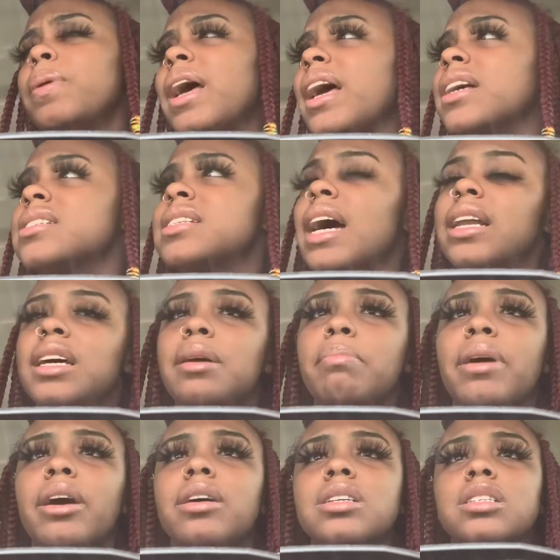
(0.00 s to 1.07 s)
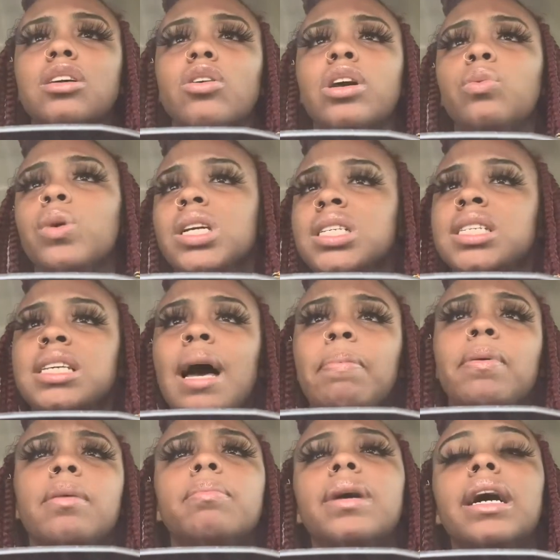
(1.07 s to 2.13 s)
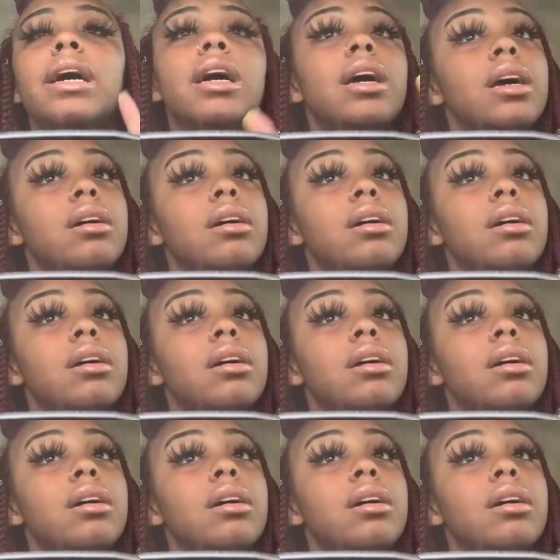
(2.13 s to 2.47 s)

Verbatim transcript: of pain slightly embarrassed Loki wanted to slap him but